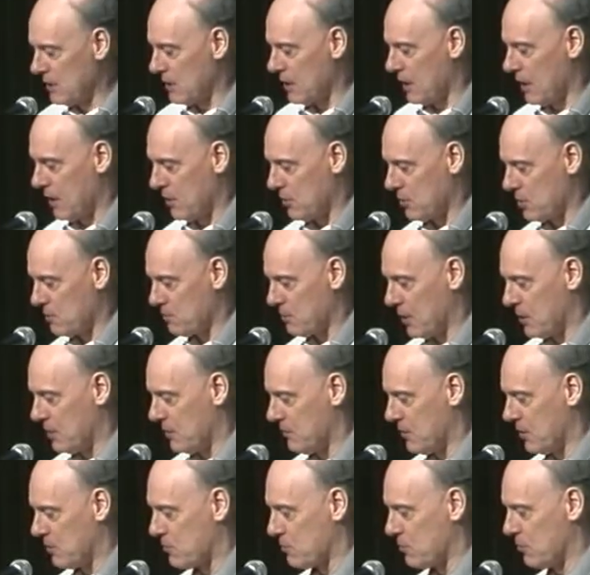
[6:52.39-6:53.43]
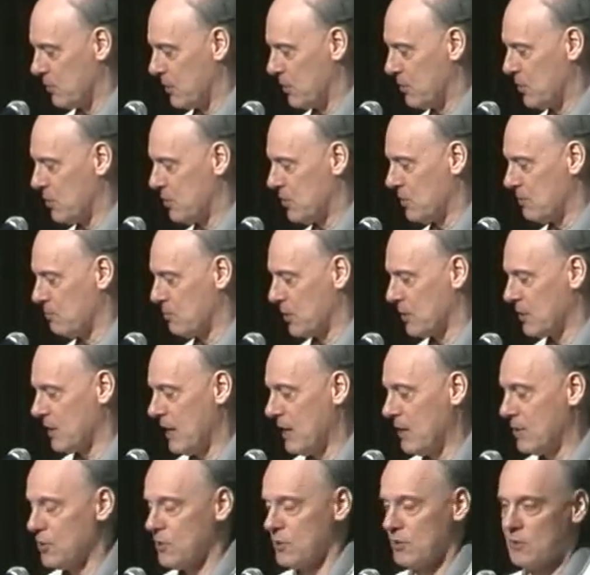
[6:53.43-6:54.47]
uh, in spite of its religious
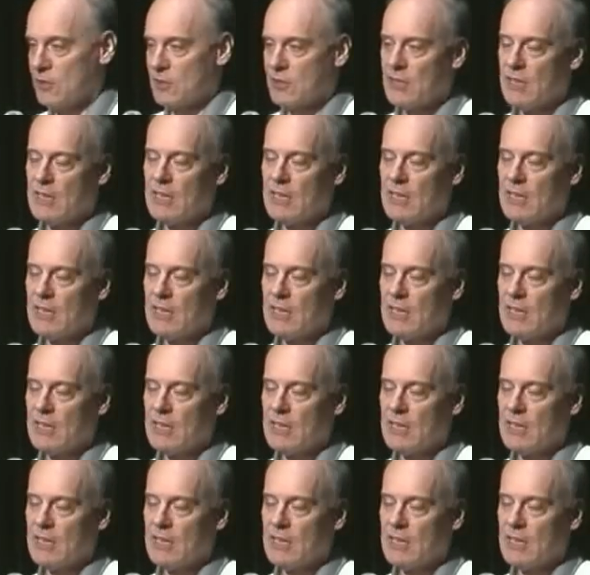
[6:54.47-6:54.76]
implications.